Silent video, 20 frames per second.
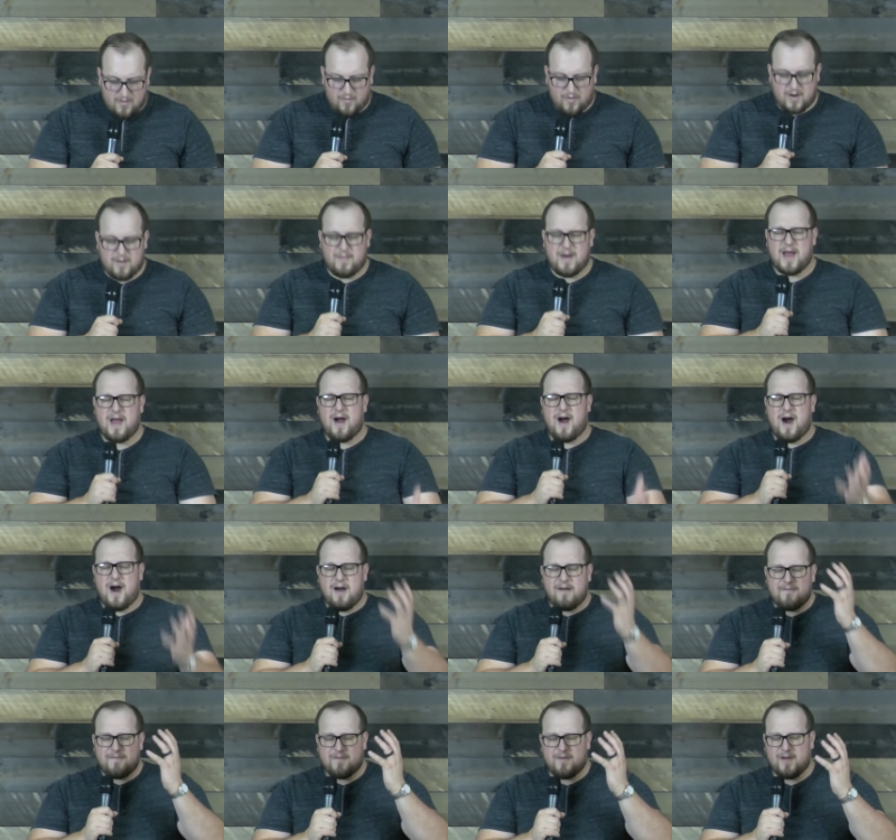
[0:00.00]
What am I
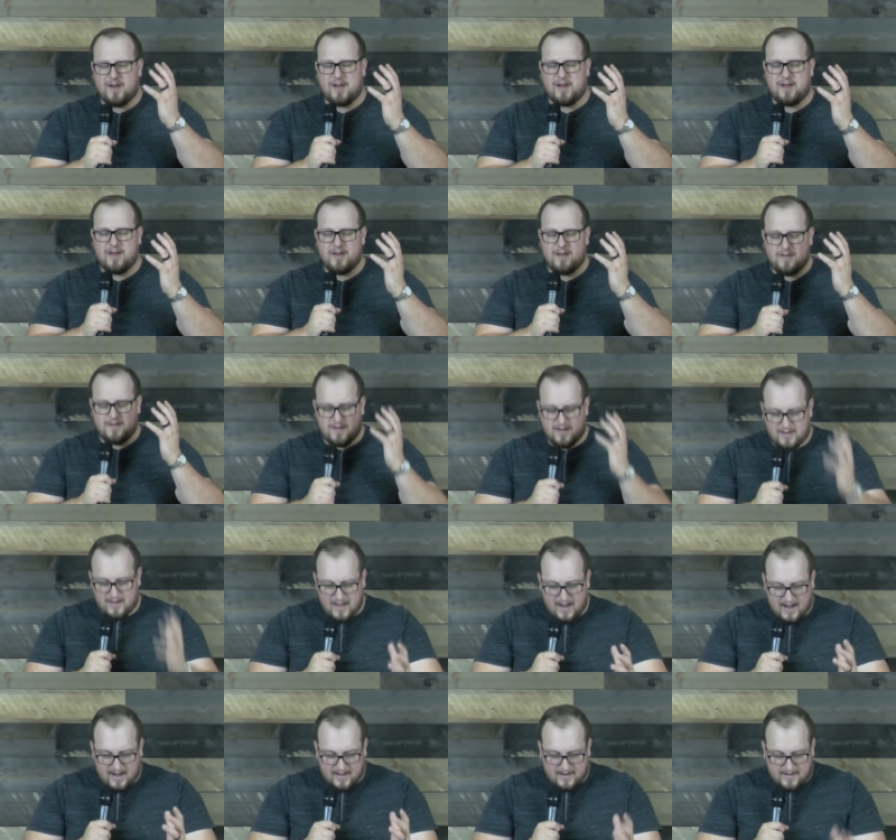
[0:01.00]
offering to
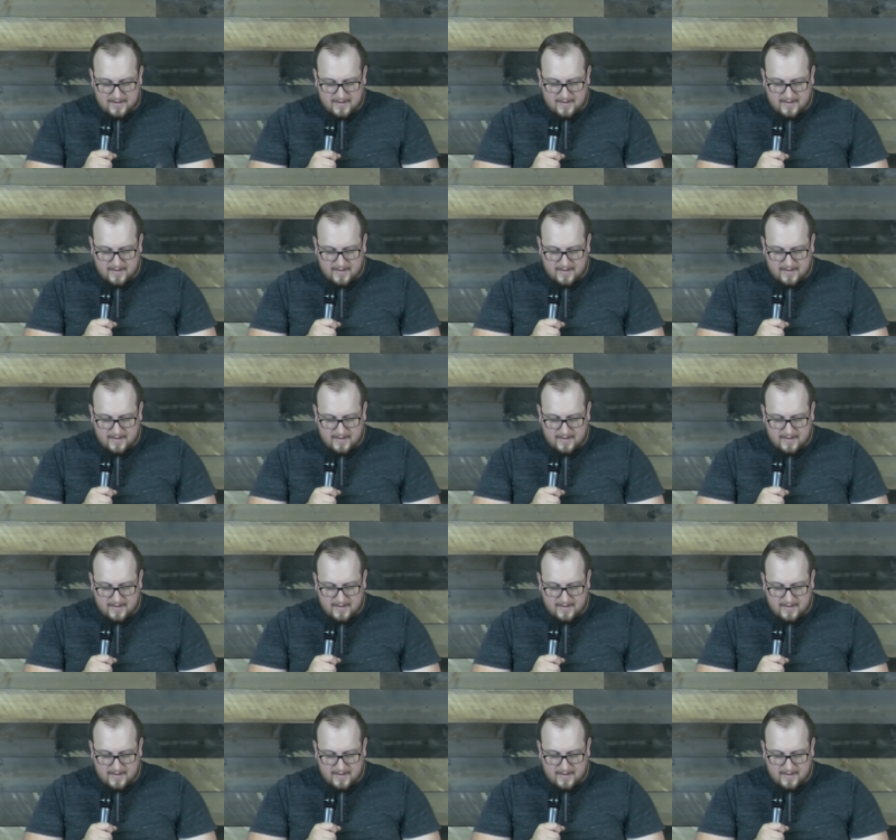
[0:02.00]
God?